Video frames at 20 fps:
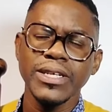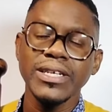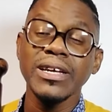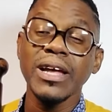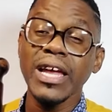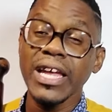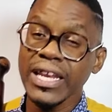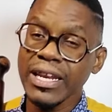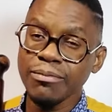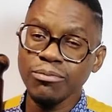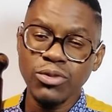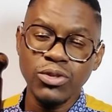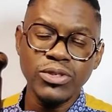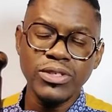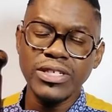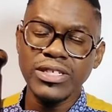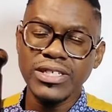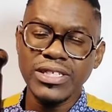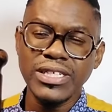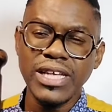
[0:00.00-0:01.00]
And I'm
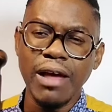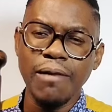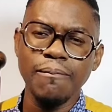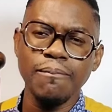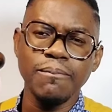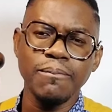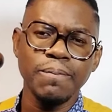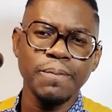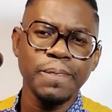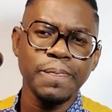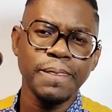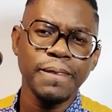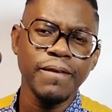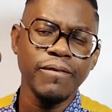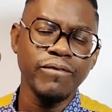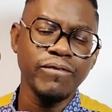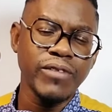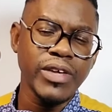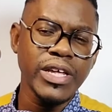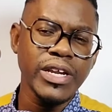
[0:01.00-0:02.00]
using some
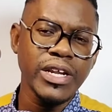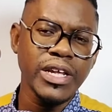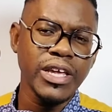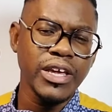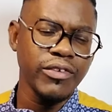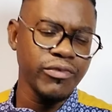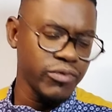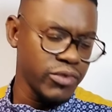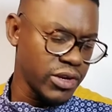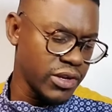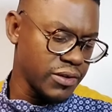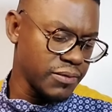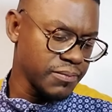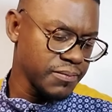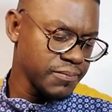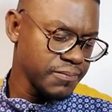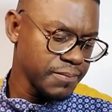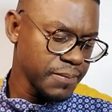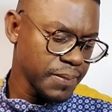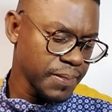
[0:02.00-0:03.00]
very carefully,
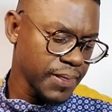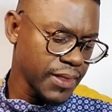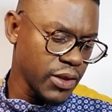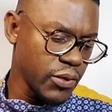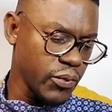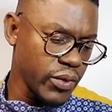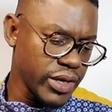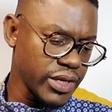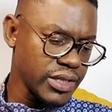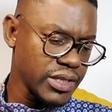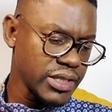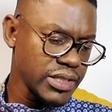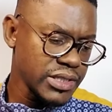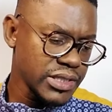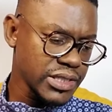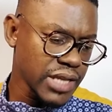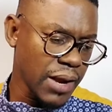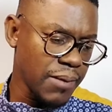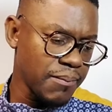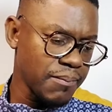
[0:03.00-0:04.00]
the word
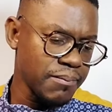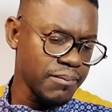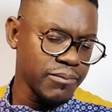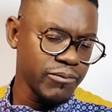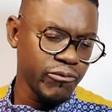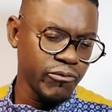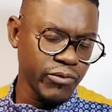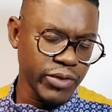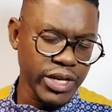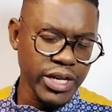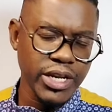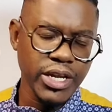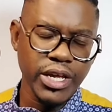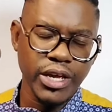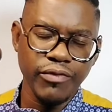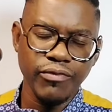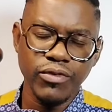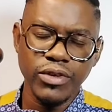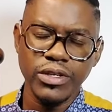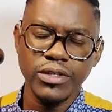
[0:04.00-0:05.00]
some very
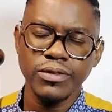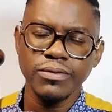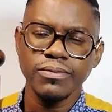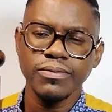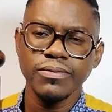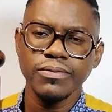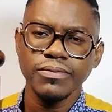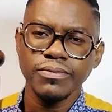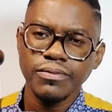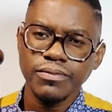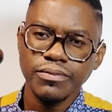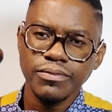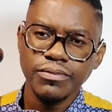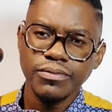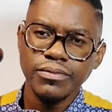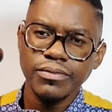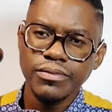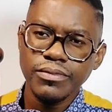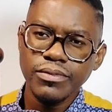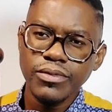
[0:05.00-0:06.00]
carefully,
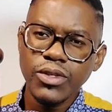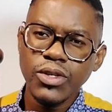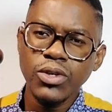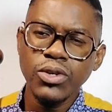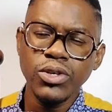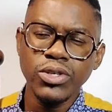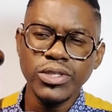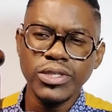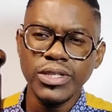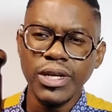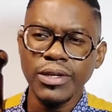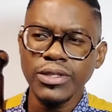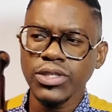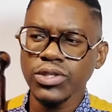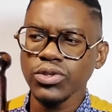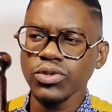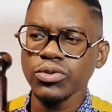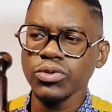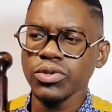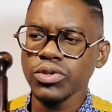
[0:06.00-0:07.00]
because I
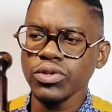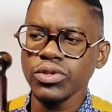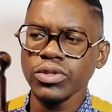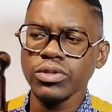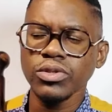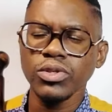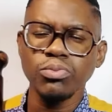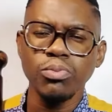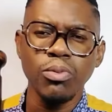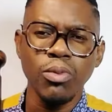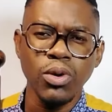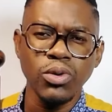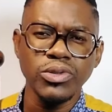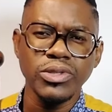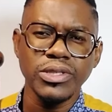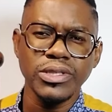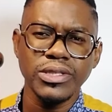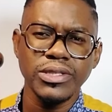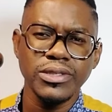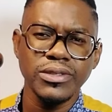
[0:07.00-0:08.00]
should use
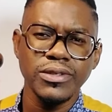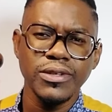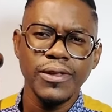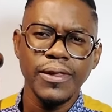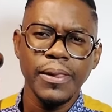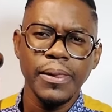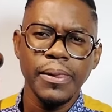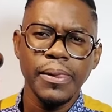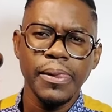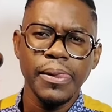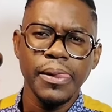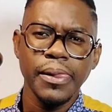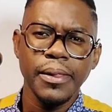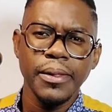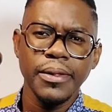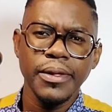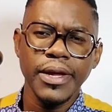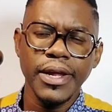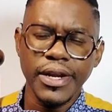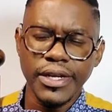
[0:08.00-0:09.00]
most.
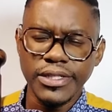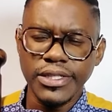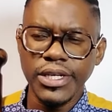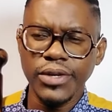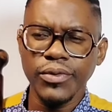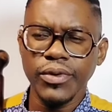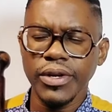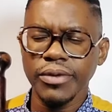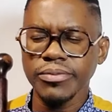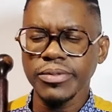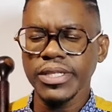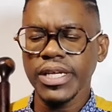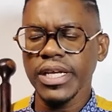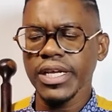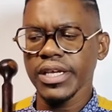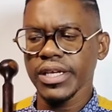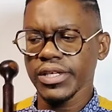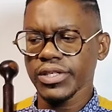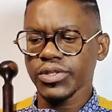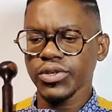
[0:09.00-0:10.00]
You understand what I'm
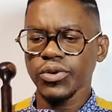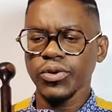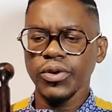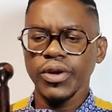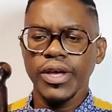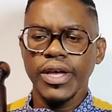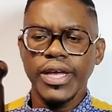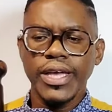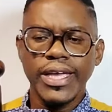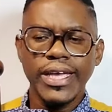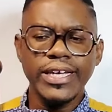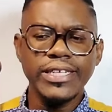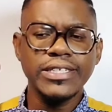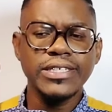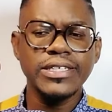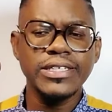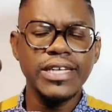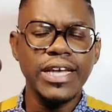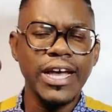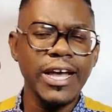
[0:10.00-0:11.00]
saying? So
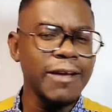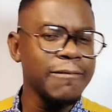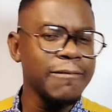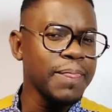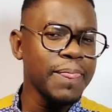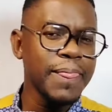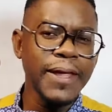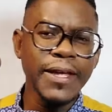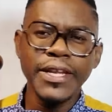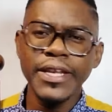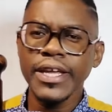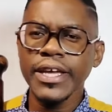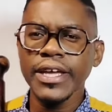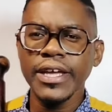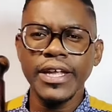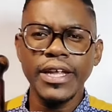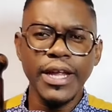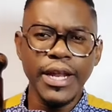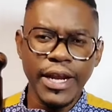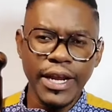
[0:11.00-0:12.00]
yes, in
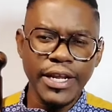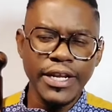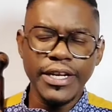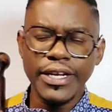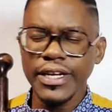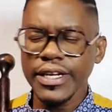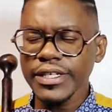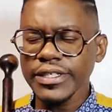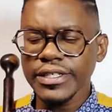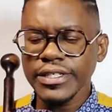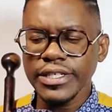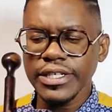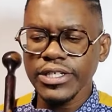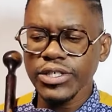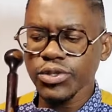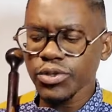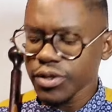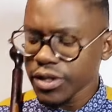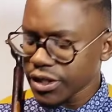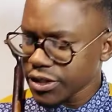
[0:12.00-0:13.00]
the
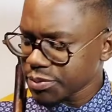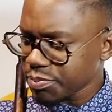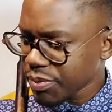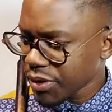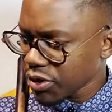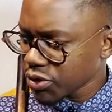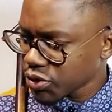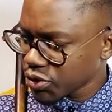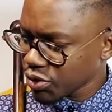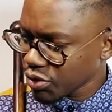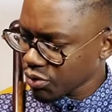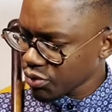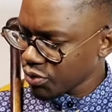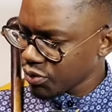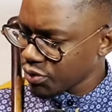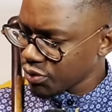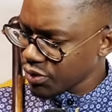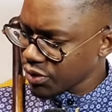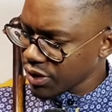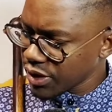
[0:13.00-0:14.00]
let's browse
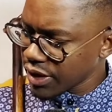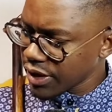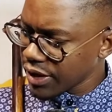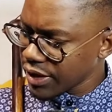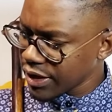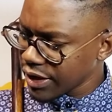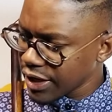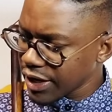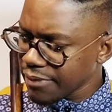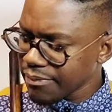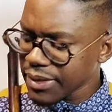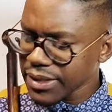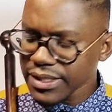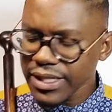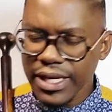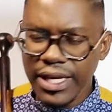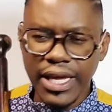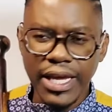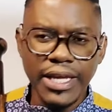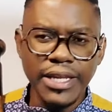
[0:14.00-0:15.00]
through the numbers
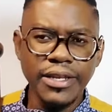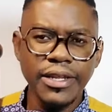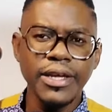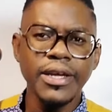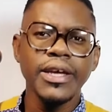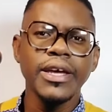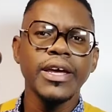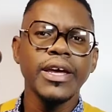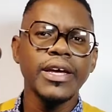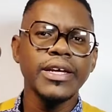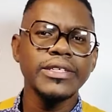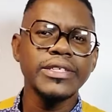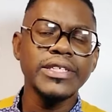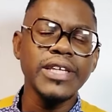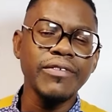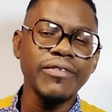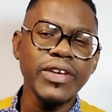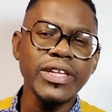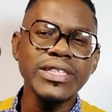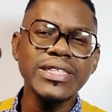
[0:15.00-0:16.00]
again.
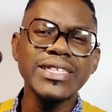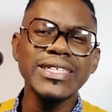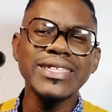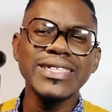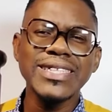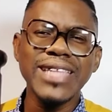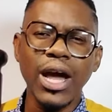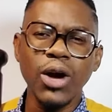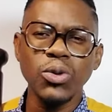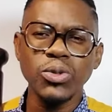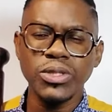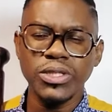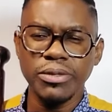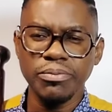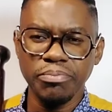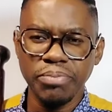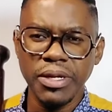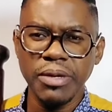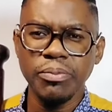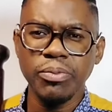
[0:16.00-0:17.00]

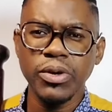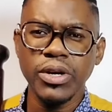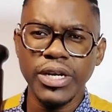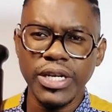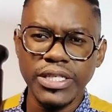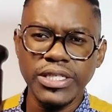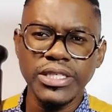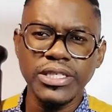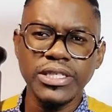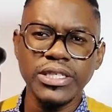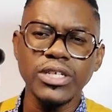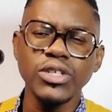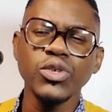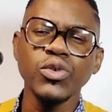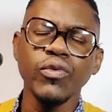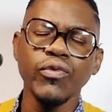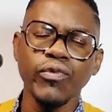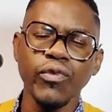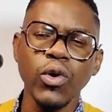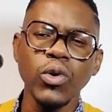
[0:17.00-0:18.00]
70,000 people registered to
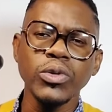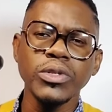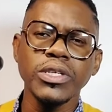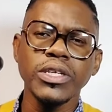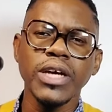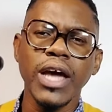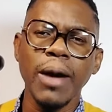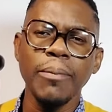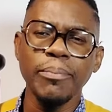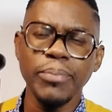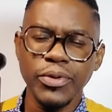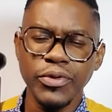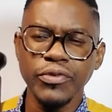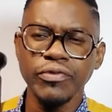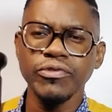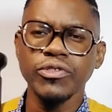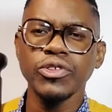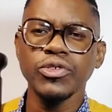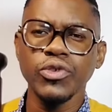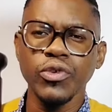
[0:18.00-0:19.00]
vote,
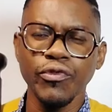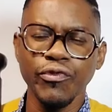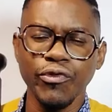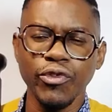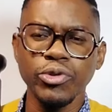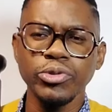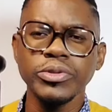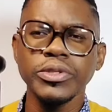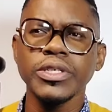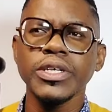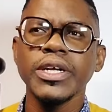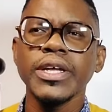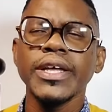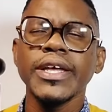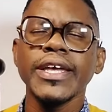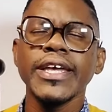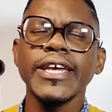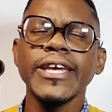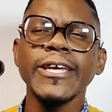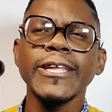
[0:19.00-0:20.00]
approved to vote
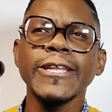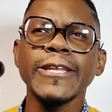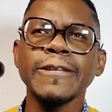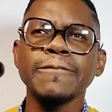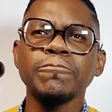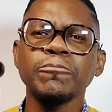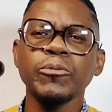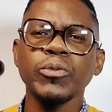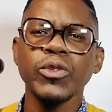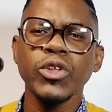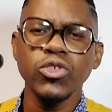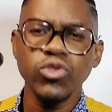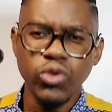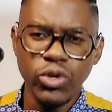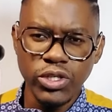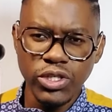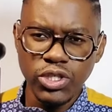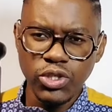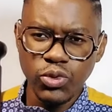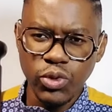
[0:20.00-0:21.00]
in
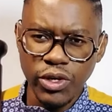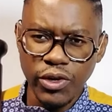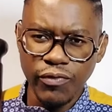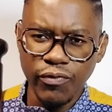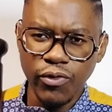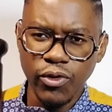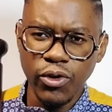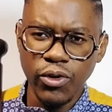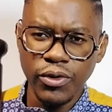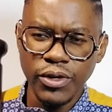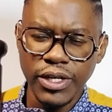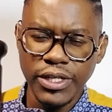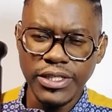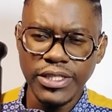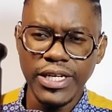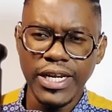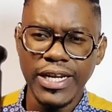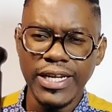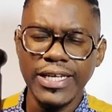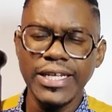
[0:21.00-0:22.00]
2024
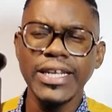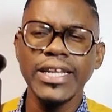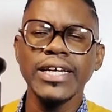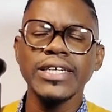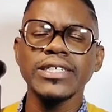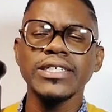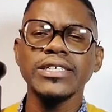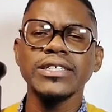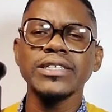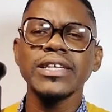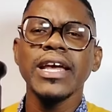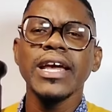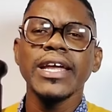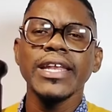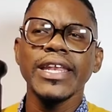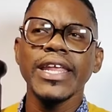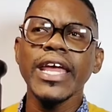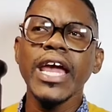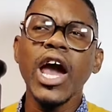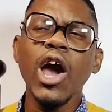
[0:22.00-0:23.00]
national elections.
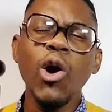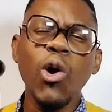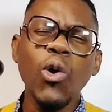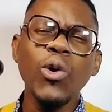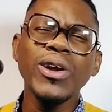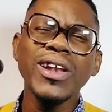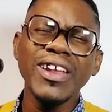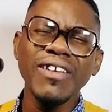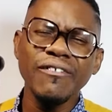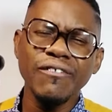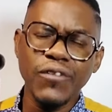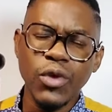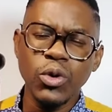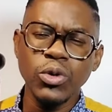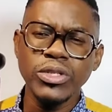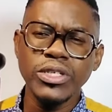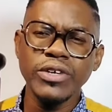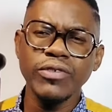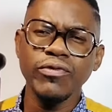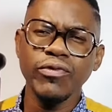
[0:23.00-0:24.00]
They are only
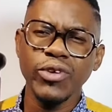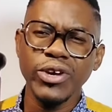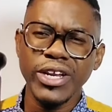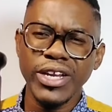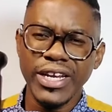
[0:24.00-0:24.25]
voting for the